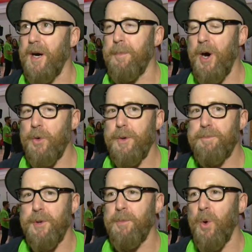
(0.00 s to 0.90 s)
about
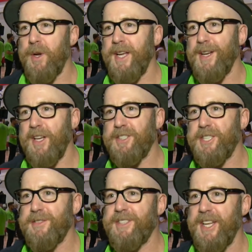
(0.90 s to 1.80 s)
promoting
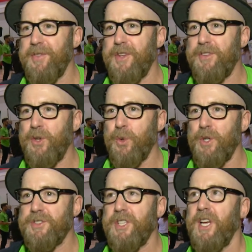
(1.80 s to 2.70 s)
initiatives in the
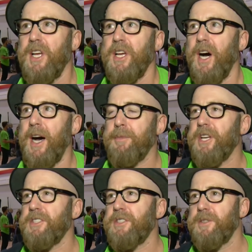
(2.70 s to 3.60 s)
schools
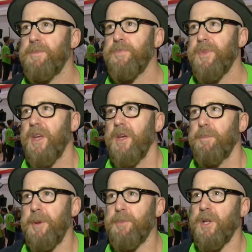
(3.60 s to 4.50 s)
because uh,
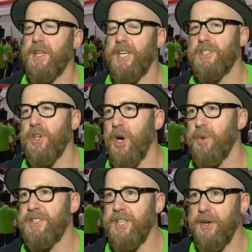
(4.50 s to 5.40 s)
people, kids are
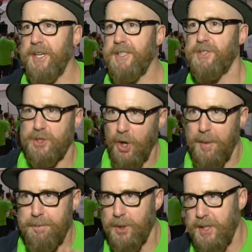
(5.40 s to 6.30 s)
always hearing
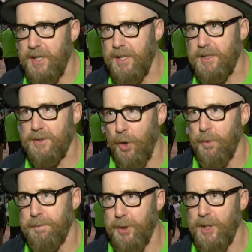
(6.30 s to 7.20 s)
"stop bullying,"
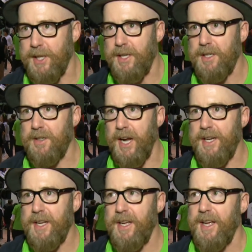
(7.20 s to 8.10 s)
"don't bully,"
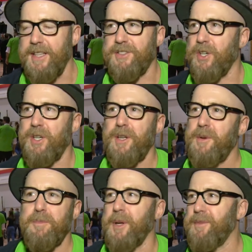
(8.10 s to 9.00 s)
right? And so,
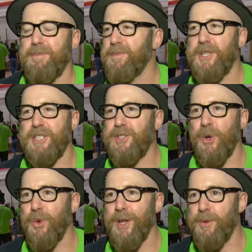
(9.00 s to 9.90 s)
but kids
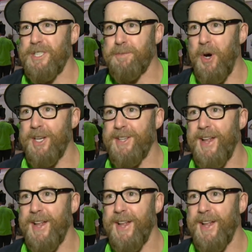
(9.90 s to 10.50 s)
don't really respond to